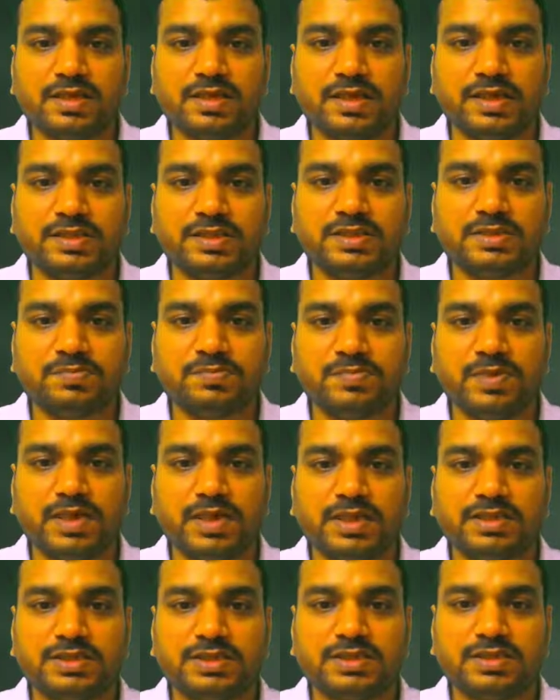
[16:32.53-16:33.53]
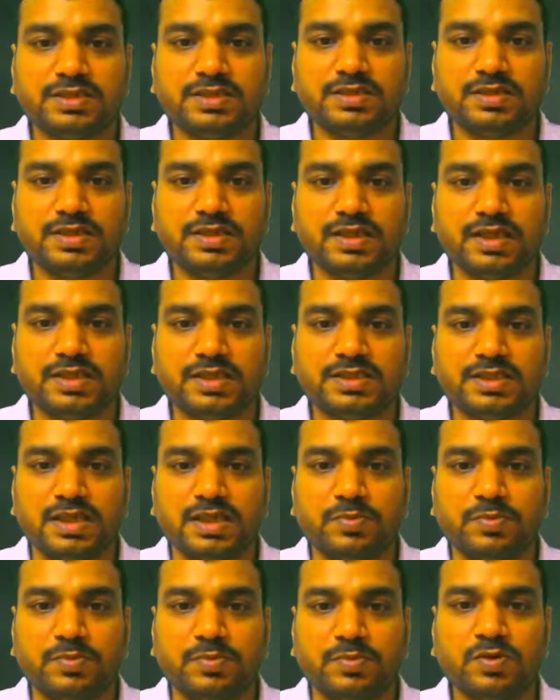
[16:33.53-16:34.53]
S
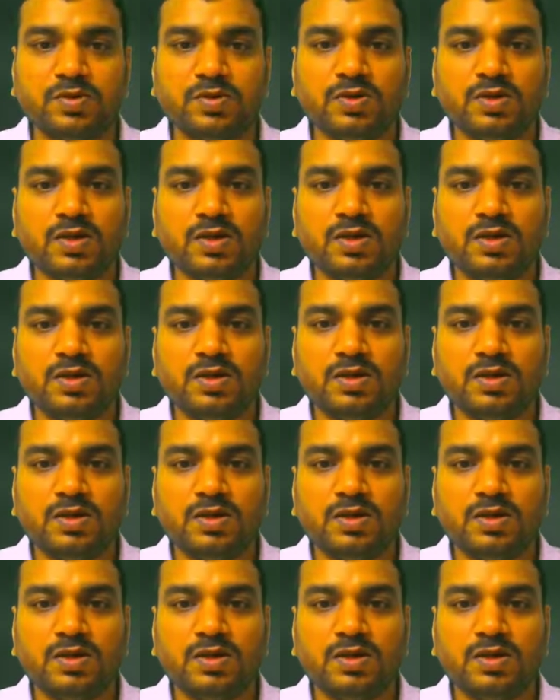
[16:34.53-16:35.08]
up to